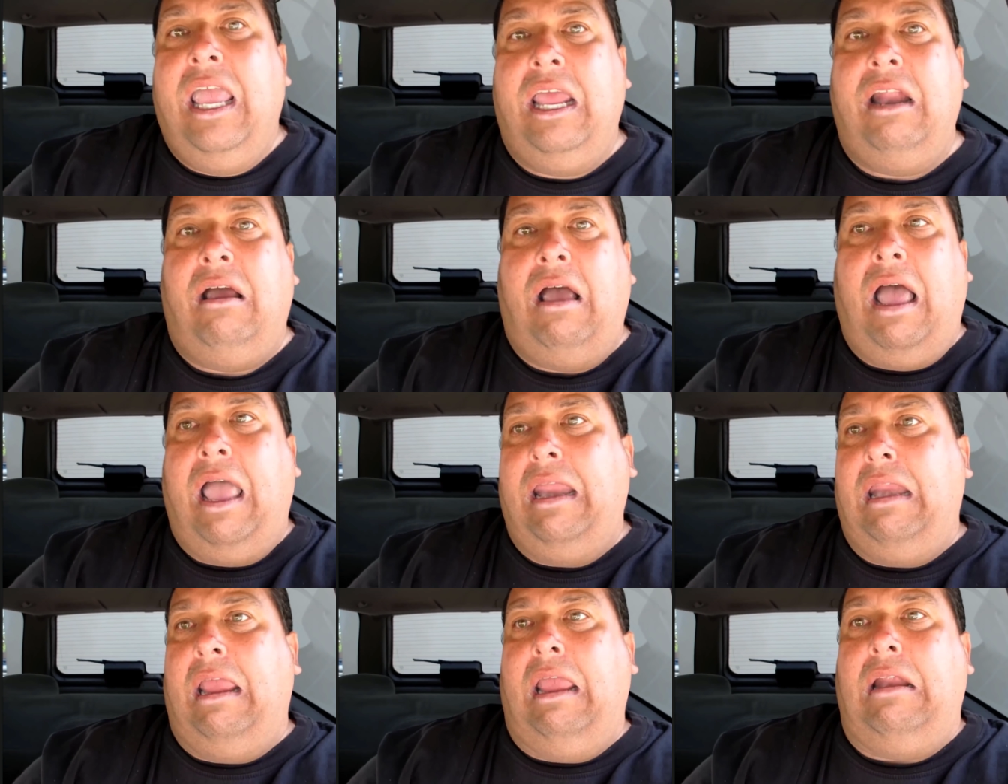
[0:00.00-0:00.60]
You know,
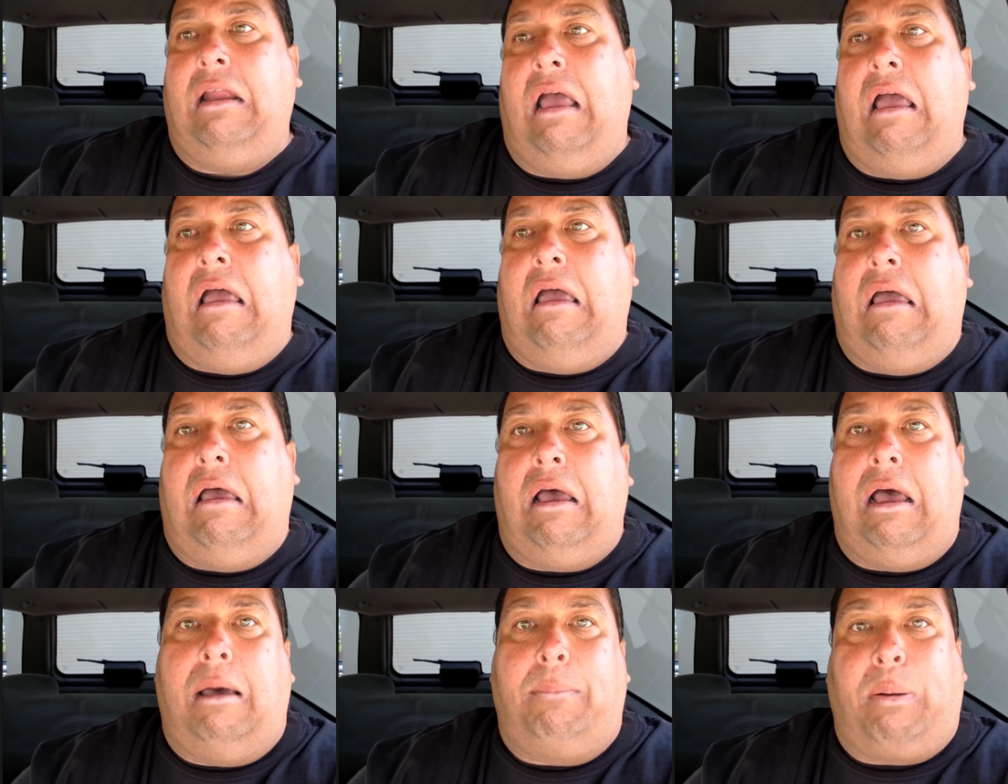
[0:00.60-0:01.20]
I need
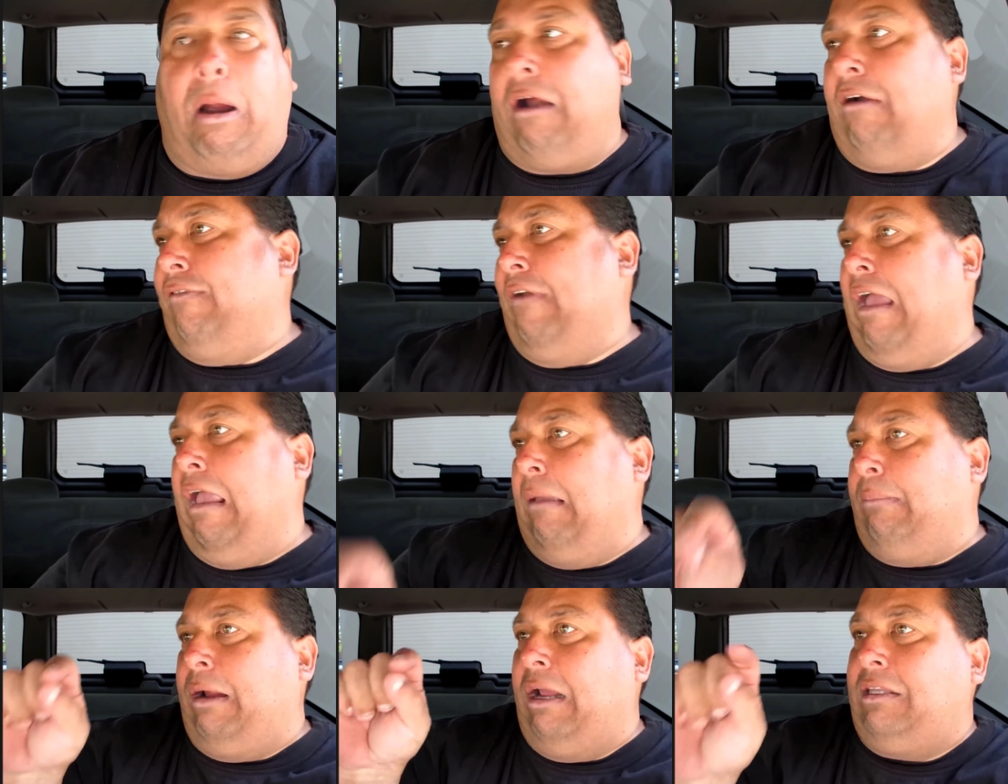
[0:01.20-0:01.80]
uh, a
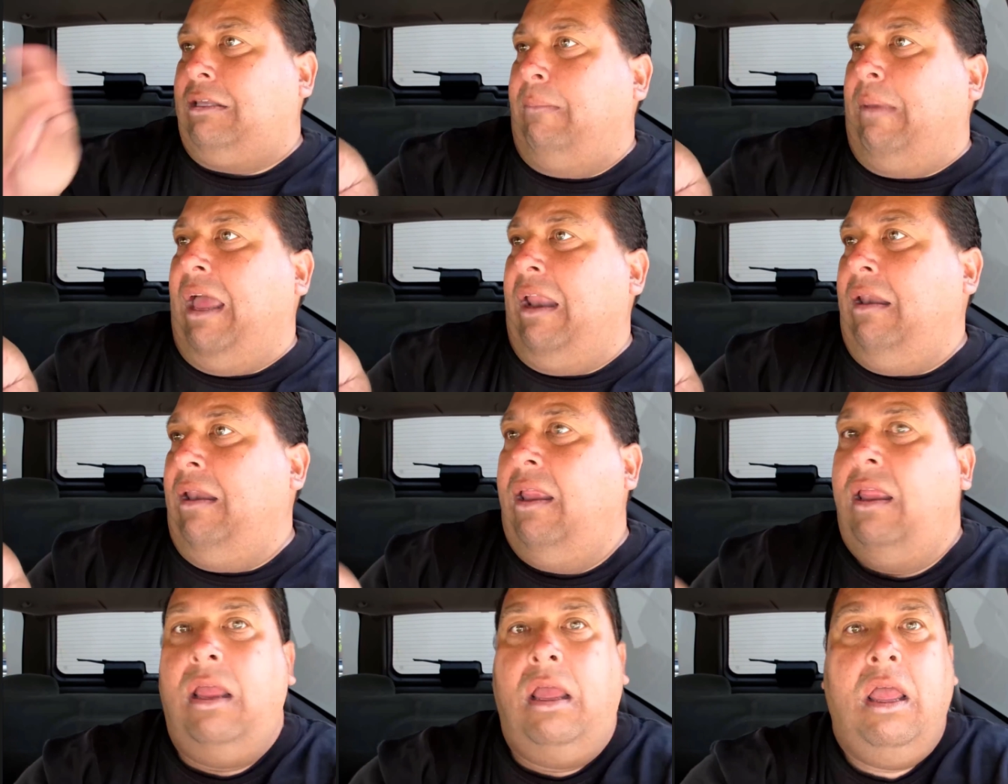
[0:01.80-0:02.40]
parfait. Press the
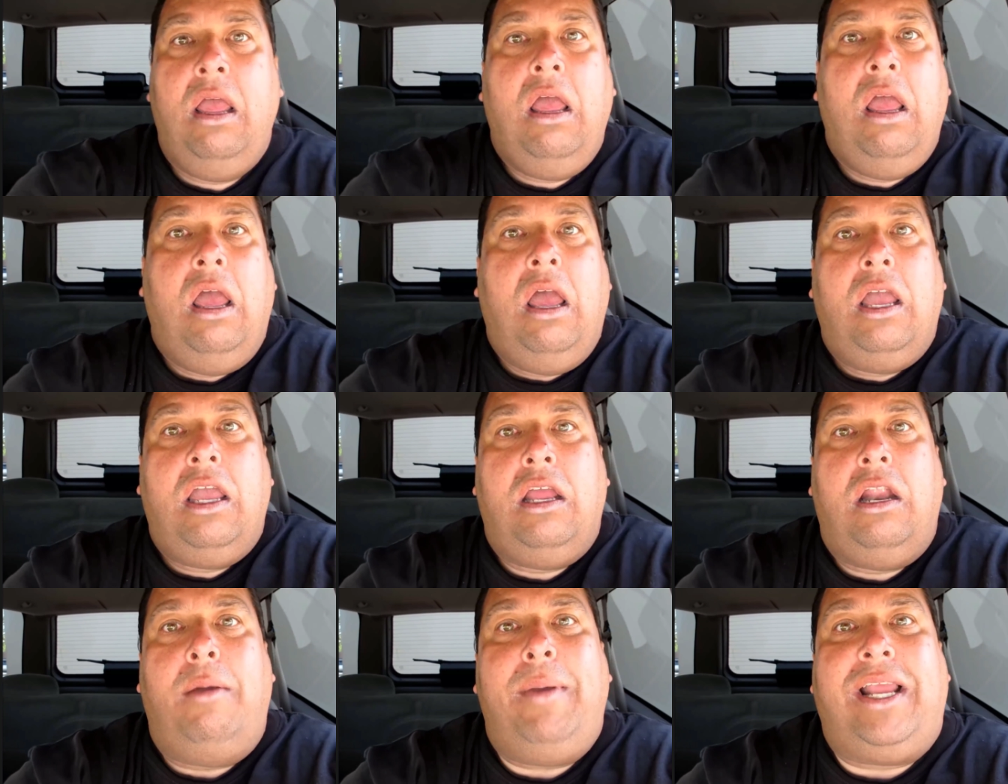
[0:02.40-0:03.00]
button.
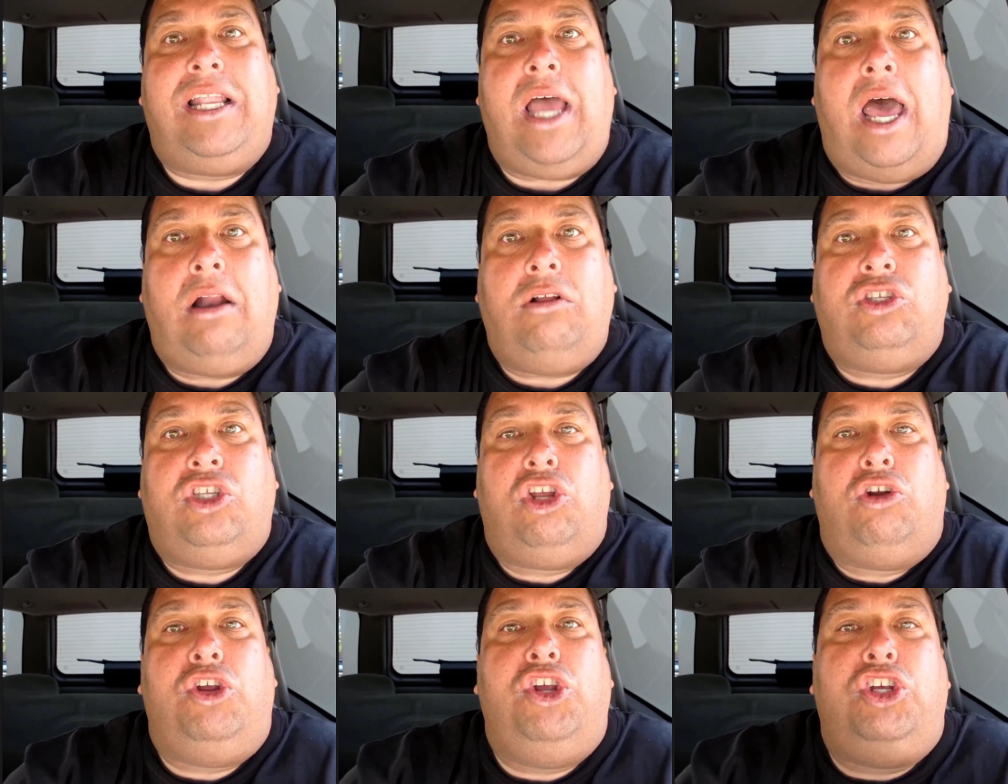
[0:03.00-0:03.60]
You know,
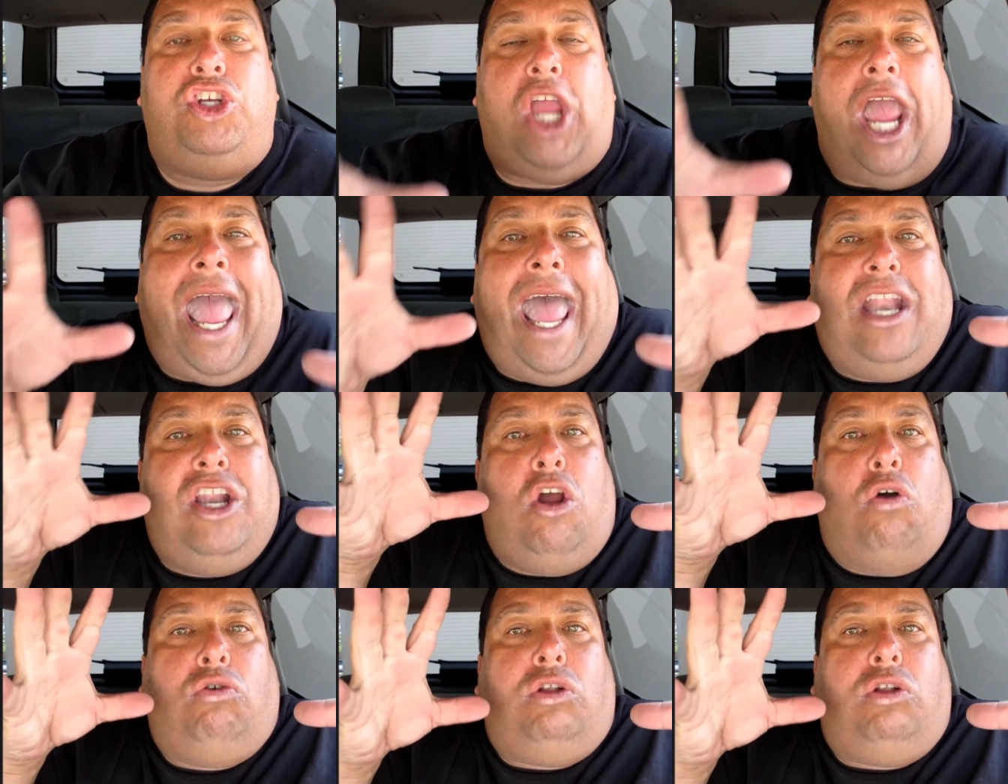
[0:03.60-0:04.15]
McDonald's, you should had